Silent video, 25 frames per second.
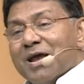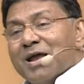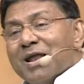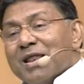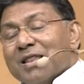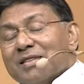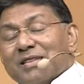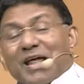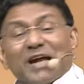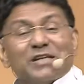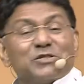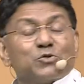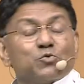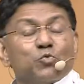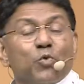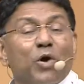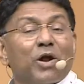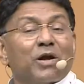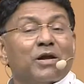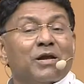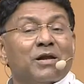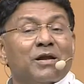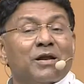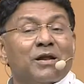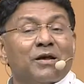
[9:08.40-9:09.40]
that's
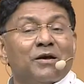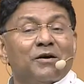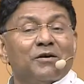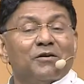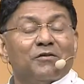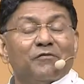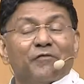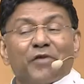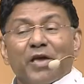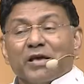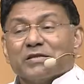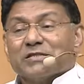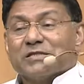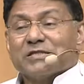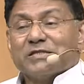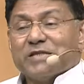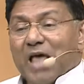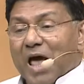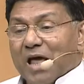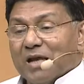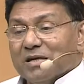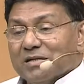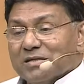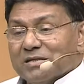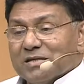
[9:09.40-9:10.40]
what we are
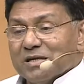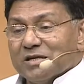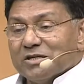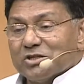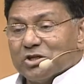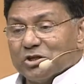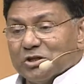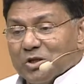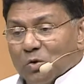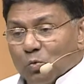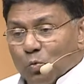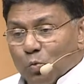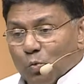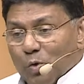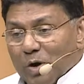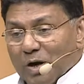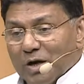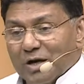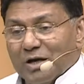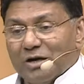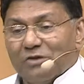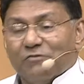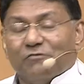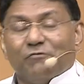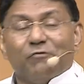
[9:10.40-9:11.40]
sent to the
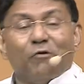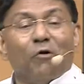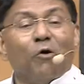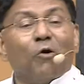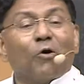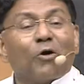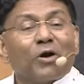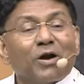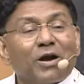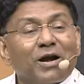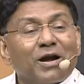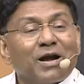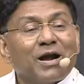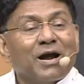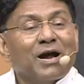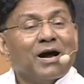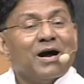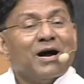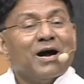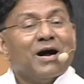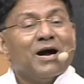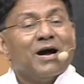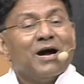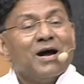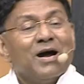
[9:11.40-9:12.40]
world for.
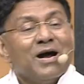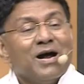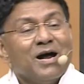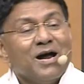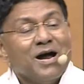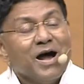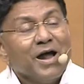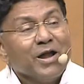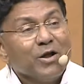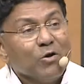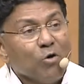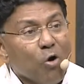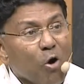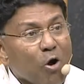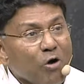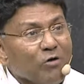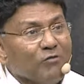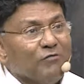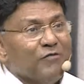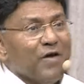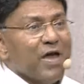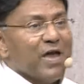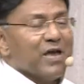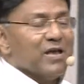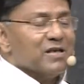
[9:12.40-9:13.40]
And
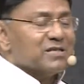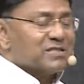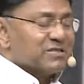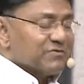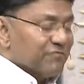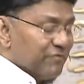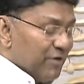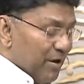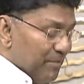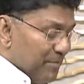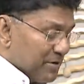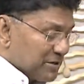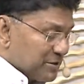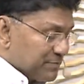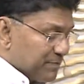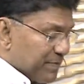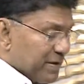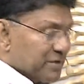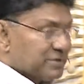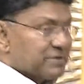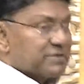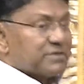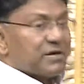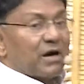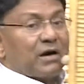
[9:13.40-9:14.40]
always, we must be
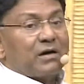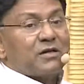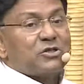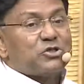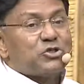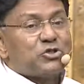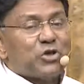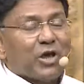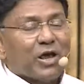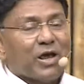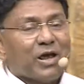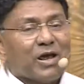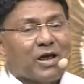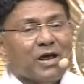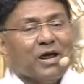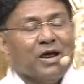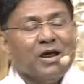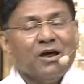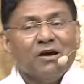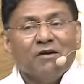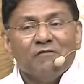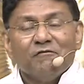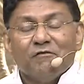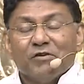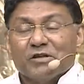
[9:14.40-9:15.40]
searching
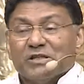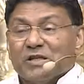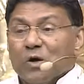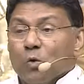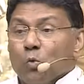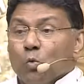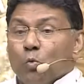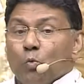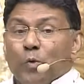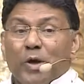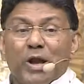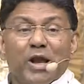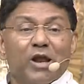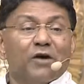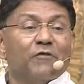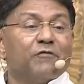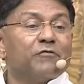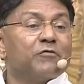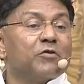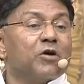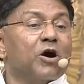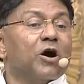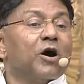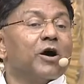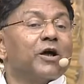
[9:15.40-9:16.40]
for the will of
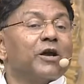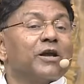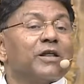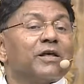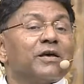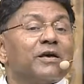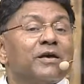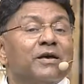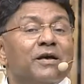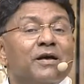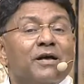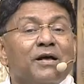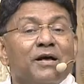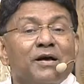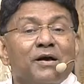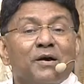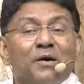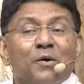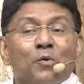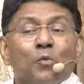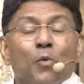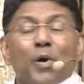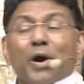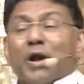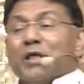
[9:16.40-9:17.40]
God.
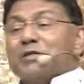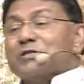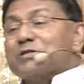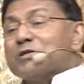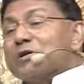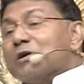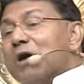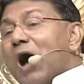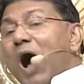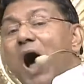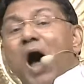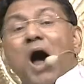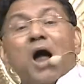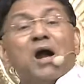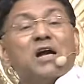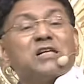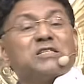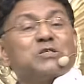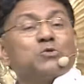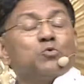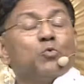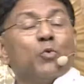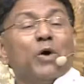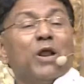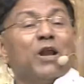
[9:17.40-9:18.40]
What is God's
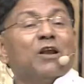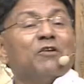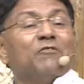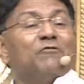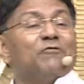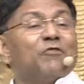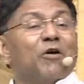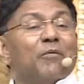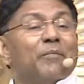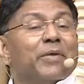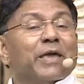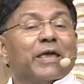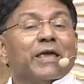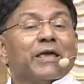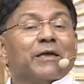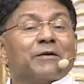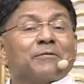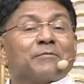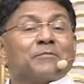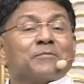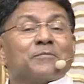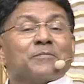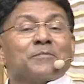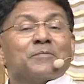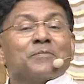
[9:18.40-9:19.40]
will for me?
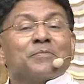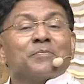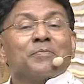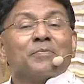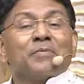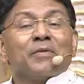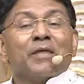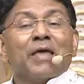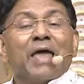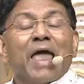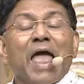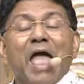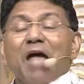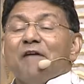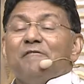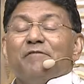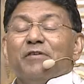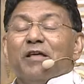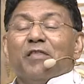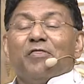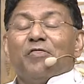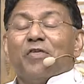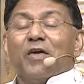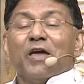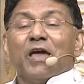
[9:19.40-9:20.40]

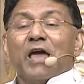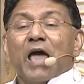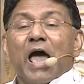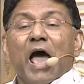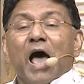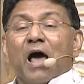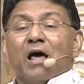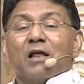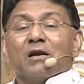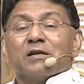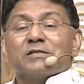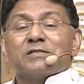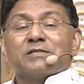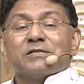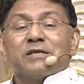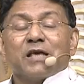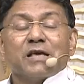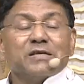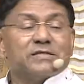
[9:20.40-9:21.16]
Everything else is